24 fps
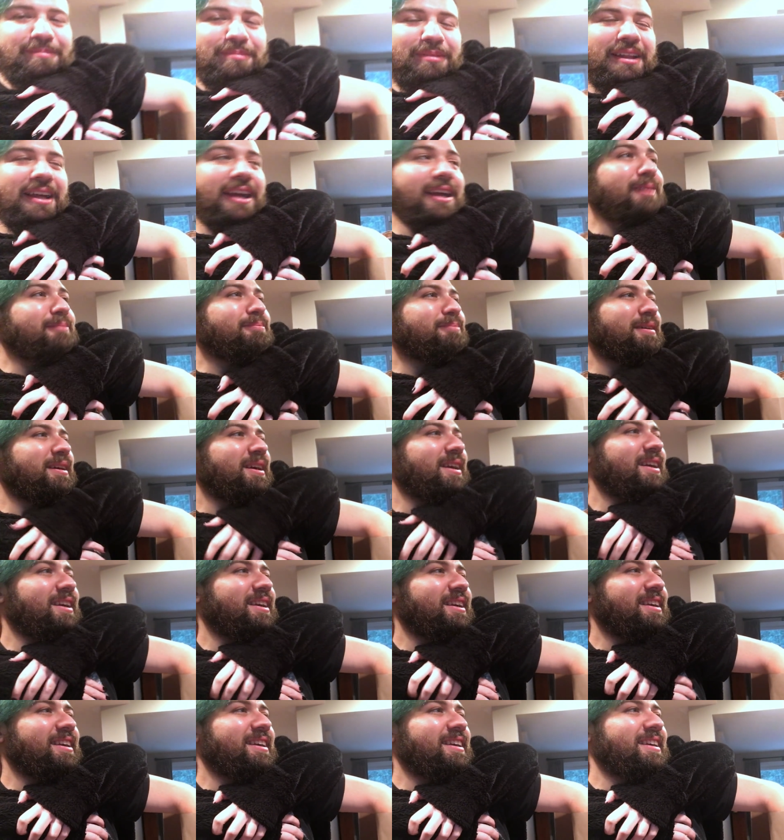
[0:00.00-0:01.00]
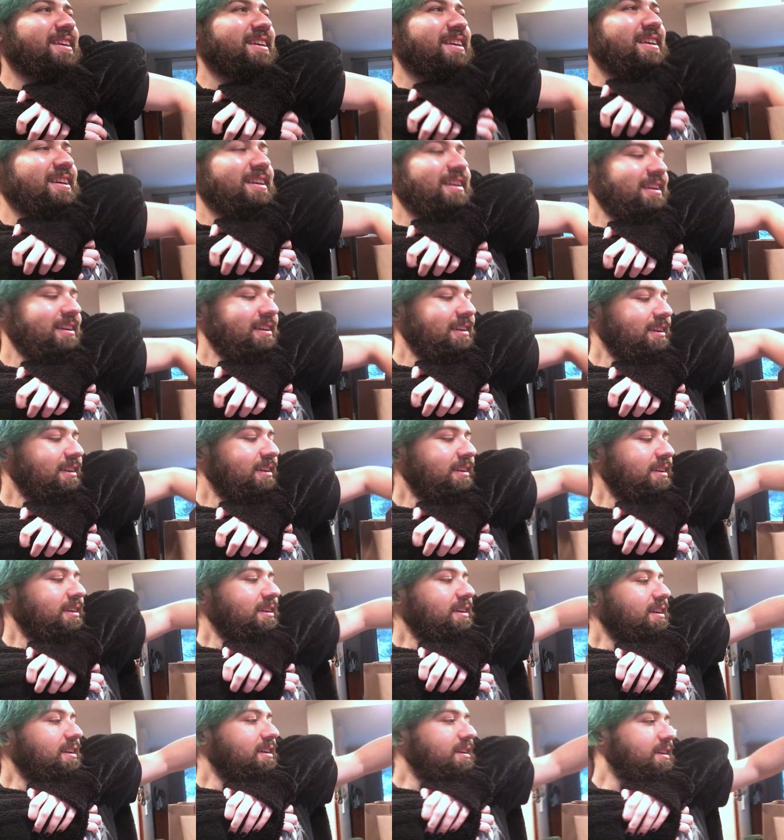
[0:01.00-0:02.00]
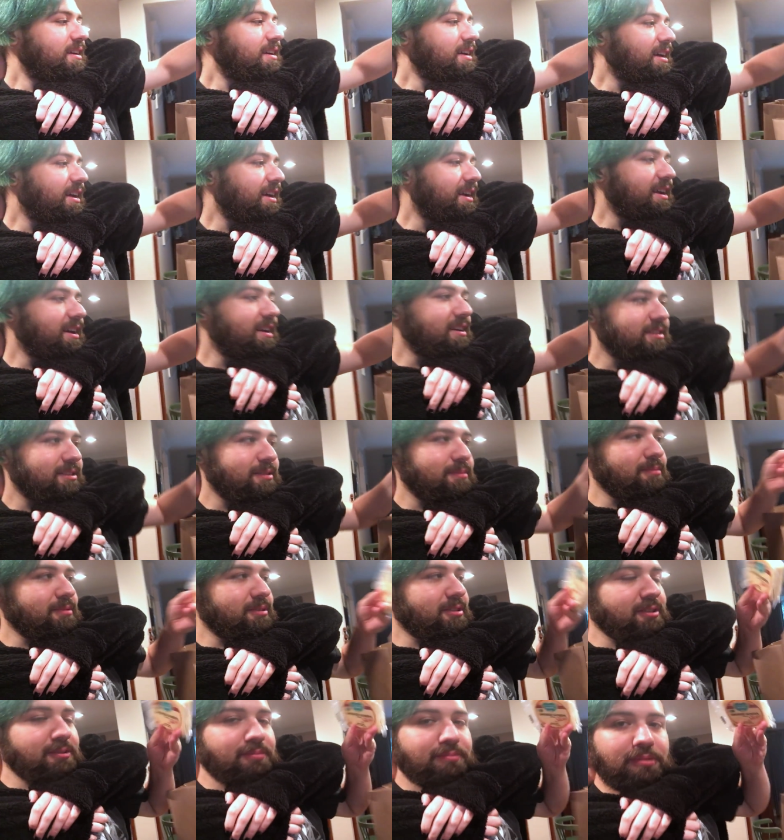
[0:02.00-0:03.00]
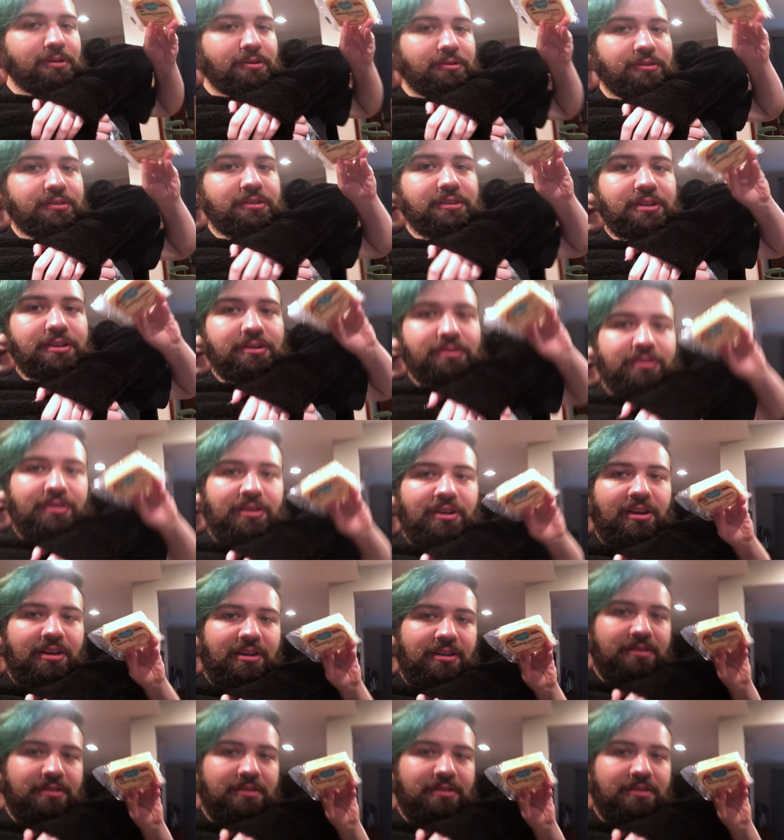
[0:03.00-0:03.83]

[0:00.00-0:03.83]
black bear. I got some smoked gouda